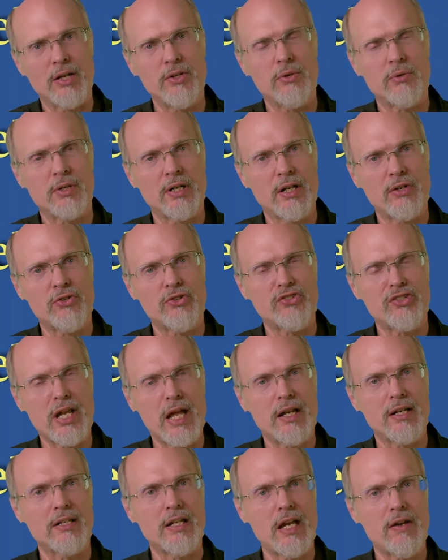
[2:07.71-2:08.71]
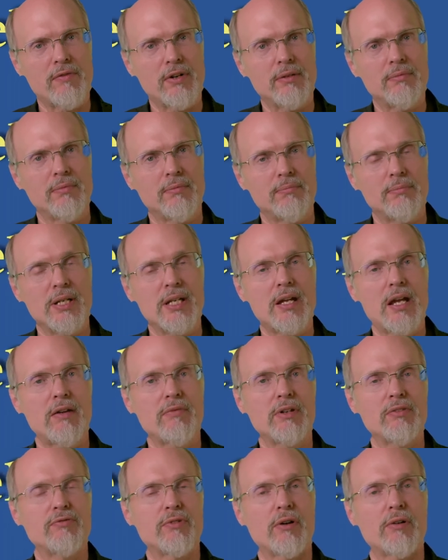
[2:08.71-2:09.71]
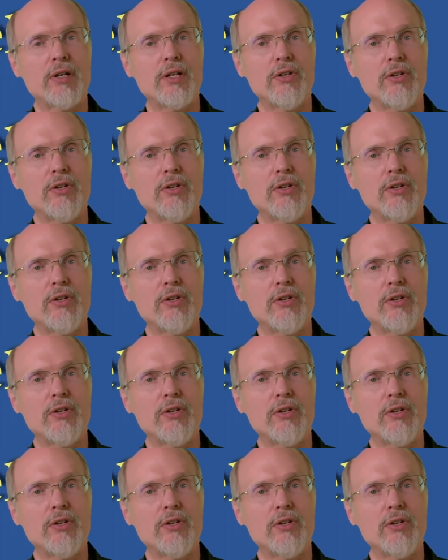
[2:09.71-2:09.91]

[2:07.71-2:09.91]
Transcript: and you can understand David behaving very